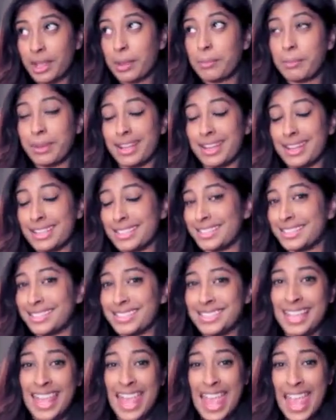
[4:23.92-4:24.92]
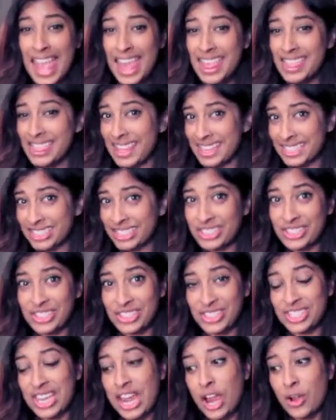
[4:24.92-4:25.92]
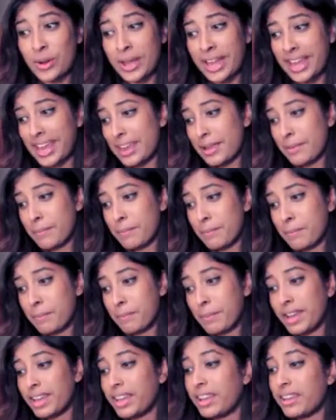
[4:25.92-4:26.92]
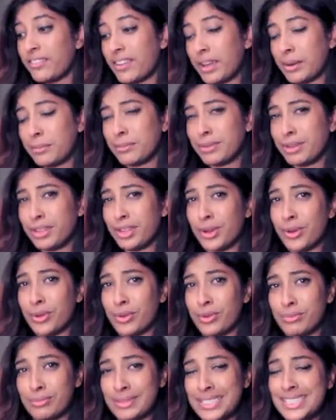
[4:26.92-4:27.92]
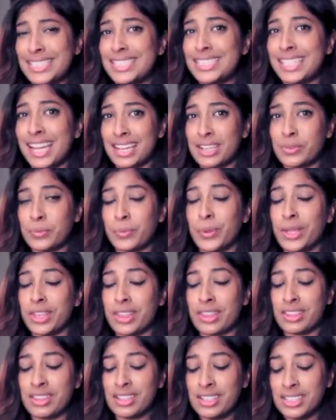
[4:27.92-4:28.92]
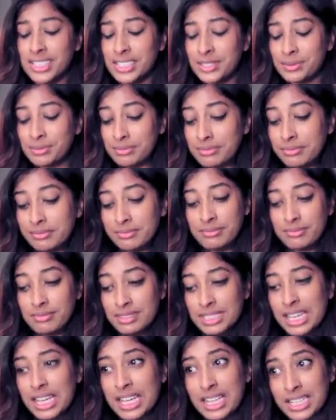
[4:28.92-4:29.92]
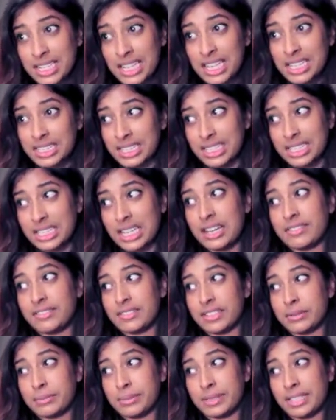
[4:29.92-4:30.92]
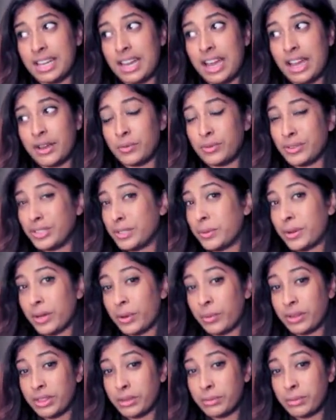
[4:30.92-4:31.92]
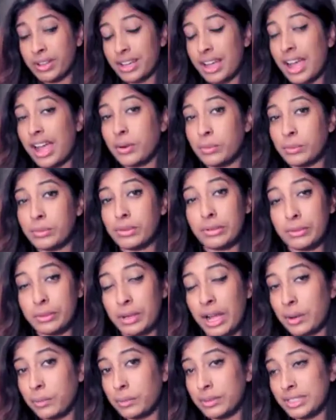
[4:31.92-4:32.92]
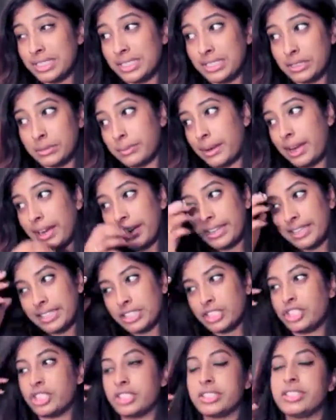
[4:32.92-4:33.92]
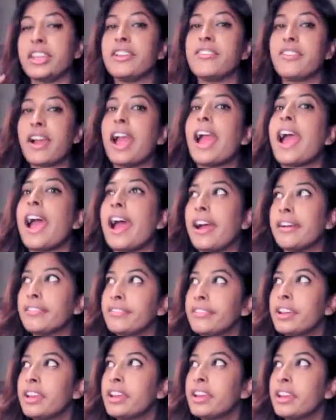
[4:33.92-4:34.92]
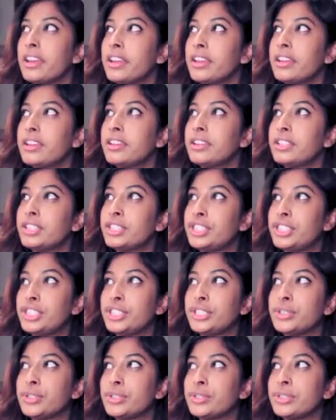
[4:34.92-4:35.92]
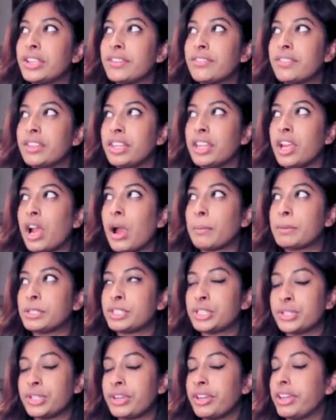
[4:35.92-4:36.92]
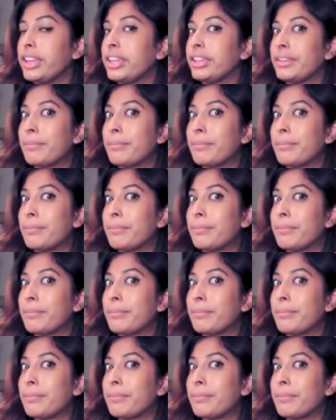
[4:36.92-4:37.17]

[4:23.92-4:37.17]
because that's just how I am. But if I'm, you know, stuck with an ugly cover but I really want to read the book, I will still buy it. It's just, if I have to, given the opportunity to